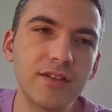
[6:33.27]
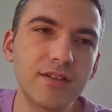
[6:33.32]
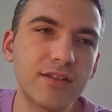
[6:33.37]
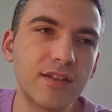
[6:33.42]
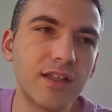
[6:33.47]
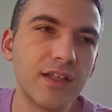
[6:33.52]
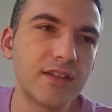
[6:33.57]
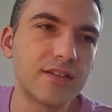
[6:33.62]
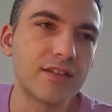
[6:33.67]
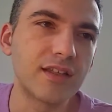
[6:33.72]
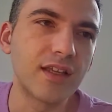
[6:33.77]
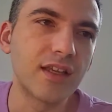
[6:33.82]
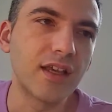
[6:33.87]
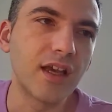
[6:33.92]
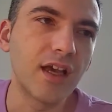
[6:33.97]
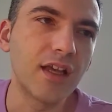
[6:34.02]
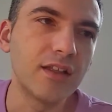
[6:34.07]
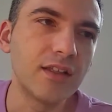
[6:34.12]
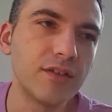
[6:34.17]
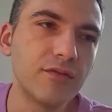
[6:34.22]
they say,
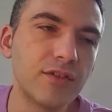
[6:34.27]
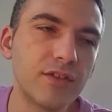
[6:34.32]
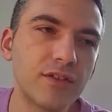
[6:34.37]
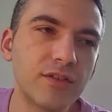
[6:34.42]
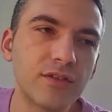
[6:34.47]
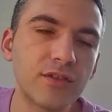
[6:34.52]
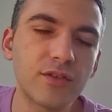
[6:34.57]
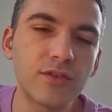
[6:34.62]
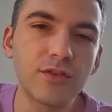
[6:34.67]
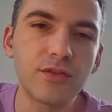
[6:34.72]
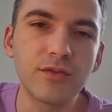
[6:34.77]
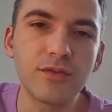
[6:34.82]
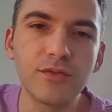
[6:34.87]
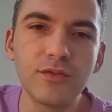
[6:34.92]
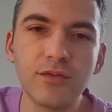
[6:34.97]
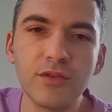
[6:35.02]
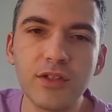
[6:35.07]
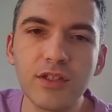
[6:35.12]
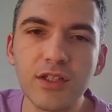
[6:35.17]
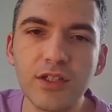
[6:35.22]
I live in
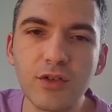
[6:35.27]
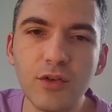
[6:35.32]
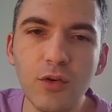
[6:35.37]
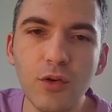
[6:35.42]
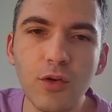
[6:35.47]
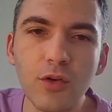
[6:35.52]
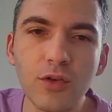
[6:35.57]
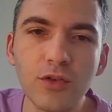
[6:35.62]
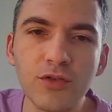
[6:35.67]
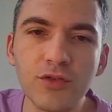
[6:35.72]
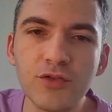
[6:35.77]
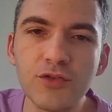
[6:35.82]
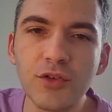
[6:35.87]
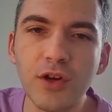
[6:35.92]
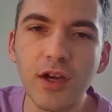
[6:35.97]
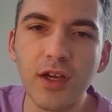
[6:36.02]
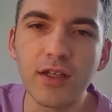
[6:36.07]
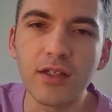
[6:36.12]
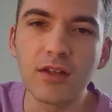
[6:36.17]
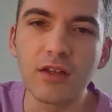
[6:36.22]
really cold,
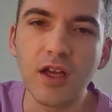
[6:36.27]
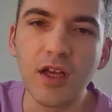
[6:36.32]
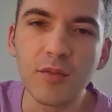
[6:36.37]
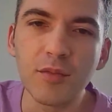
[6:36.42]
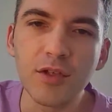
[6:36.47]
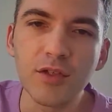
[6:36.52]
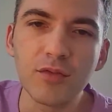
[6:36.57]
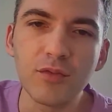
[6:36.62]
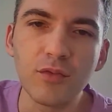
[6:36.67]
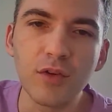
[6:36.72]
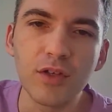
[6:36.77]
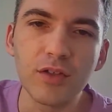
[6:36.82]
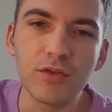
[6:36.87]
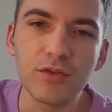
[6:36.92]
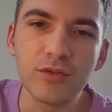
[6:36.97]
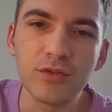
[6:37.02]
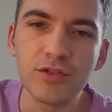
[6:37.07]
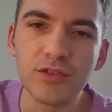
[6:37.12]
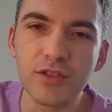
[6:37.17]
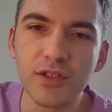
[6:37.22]
dry climate. What
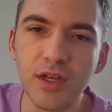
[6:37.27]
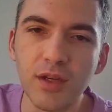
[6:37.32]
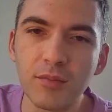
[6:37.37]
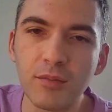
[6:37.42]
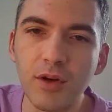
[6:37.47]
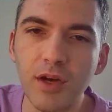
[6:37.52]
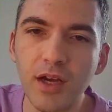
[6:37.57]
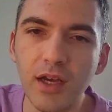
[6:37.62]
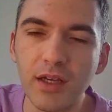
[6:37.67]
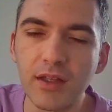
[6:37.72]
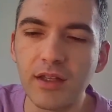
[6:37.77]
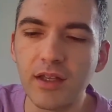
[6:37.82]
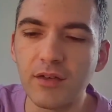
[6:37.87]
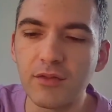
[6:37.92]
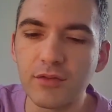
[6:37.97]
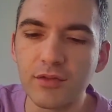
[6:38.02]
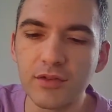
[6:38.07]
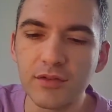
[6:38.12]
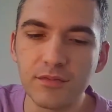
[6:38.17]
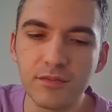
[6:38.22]
oud should I buy that
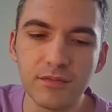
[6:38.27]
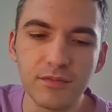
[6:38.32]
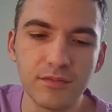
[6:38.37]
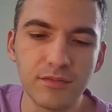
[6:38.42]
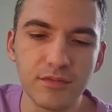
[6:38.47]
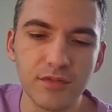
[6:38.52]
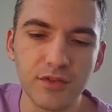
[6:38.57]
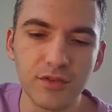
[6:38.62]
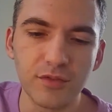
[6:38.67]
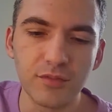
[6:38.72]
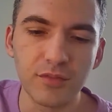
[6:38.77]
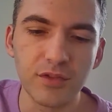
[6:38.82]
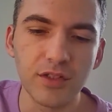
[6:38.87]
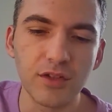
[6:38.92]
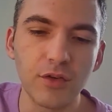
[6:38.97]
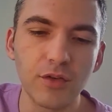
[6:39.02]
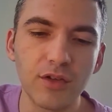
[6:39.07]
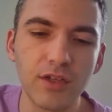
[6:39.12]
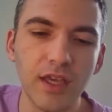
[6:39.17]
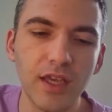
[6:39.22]
would be
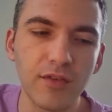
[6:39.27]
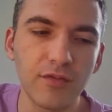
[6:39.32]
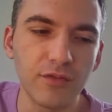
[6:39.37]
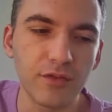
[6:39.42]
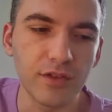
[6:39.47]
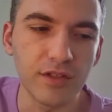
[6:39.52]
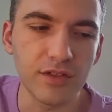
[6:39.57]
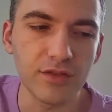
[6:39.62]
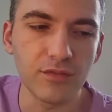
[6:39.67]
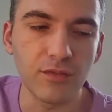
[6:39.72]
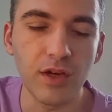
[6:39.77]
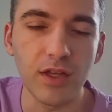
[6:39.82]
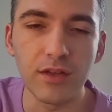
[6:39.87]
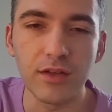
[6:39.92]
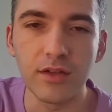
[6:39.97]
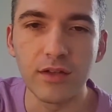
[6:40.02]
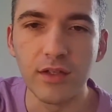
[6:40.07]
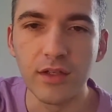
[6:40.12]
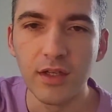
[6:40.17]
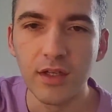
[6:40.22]
okay for this weather?
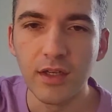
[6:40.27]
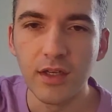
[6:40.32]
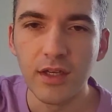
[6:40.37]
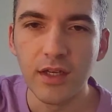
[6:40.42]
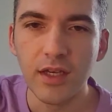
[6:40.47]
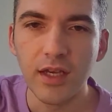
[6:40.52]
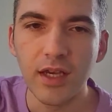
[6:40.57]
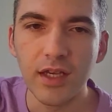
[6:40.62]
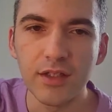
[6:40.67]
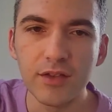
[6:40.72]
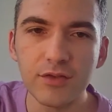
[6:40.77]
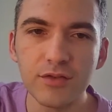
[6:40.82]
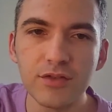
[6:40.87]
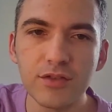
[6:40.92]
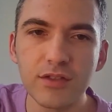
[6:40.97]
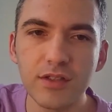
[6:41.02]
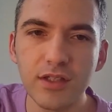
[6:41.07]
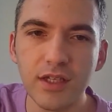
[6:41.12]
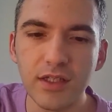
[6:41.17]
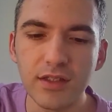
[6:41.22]
And
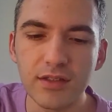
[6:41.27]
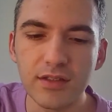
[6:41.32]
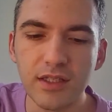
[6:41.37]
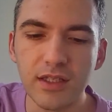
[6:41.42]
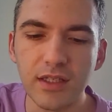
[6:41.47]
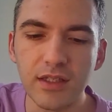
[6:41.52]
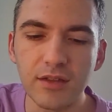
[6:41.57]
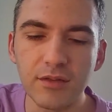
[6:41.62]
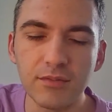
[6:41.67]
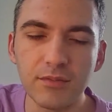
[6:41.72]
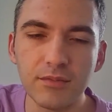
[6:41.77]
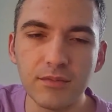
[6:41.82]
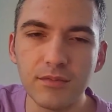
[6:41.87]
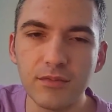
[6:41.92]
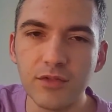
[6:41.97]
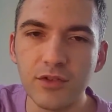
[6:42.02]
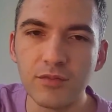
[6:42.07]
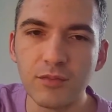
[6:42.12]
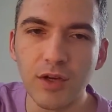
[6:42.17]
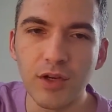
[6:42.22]
usually I say
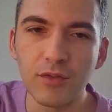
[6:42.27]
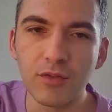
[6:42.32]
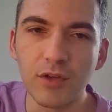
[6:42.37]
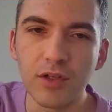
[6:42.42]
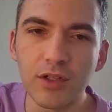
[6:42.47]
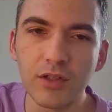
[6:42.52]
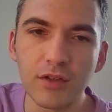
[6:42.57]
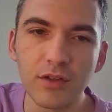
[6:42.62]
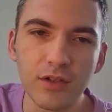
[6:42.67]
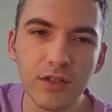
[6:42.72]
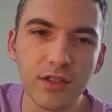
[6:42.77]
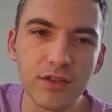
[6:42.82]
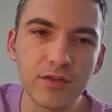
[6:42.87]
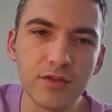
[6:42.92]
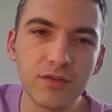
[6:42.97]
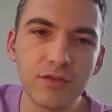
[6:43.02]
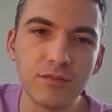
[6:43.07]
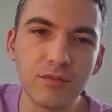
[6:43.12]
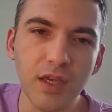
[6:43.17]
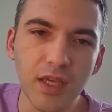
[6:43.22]
you might want to look
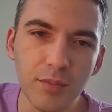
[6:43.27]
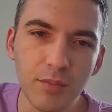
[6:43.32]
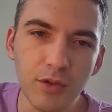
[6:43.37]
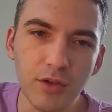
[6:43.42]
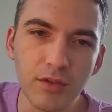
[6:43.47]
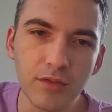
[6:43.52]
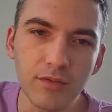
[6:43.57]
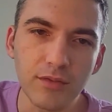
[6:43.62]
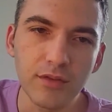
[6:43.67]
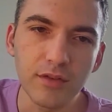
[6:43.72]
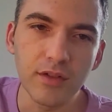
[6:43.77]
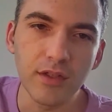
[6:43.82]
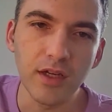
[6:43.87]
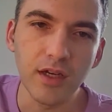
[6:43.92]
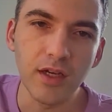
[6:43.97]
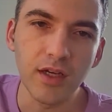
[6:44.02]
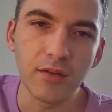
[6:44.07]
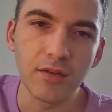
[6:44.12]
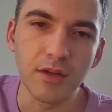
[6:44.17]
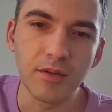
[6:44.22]
into maple,
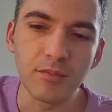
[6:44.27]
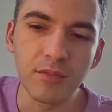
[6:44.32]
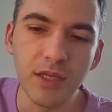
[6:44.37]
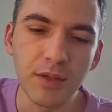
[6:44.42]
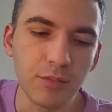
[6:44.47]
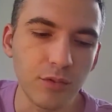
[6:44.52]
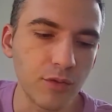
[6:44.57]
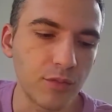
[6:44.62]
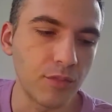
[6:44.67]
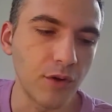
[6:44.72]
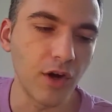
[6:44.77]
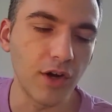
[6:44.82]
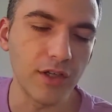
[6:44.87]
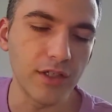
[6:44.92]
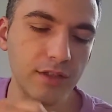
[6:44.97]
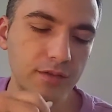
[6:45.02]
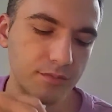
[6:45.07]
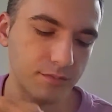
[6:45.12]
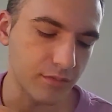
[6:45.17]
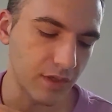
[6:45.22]
a maple
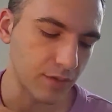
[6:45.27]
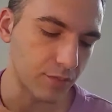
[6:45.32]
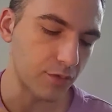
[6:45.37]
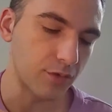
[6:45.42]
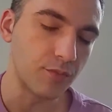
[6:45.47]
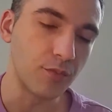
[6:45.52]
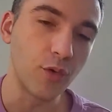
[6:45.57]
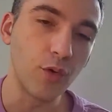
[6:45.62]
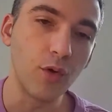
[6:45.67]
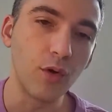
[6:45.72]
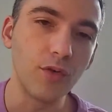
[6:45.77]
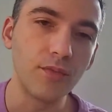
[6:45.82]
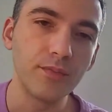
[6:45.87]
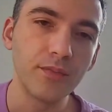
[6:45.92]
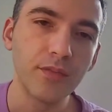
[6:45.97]
body, maple bowl.